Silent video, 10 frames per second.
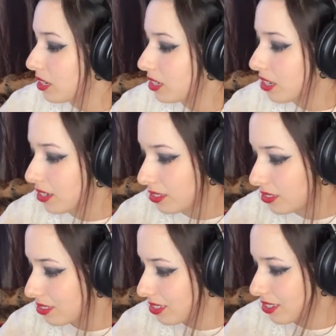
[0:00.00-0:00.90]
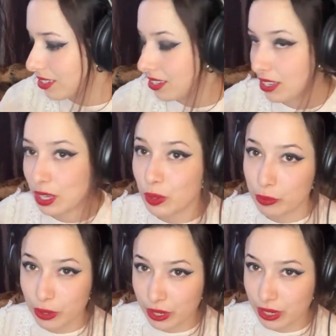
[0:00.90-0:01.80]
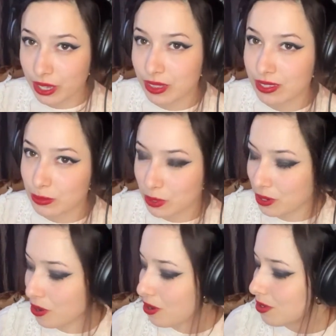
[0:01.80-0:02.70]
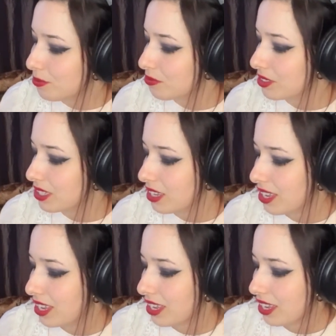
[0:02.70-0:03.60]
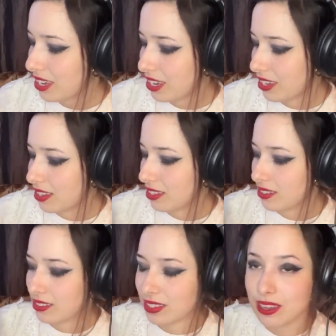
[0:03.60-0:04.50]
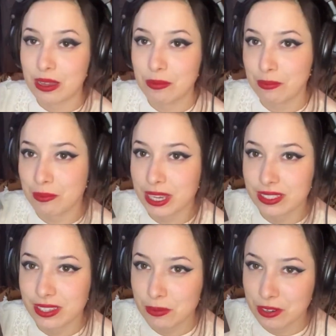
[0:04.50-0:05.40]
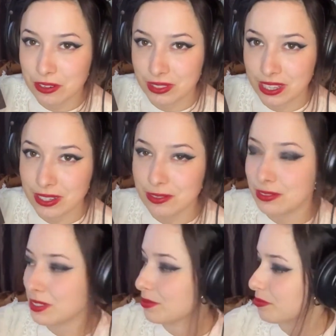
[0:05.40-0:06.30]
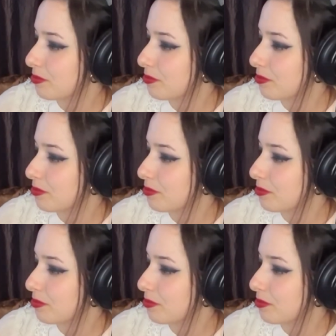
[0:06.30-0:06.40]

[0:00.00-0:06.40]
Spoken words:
my next book in this book haul is My Summer of Love,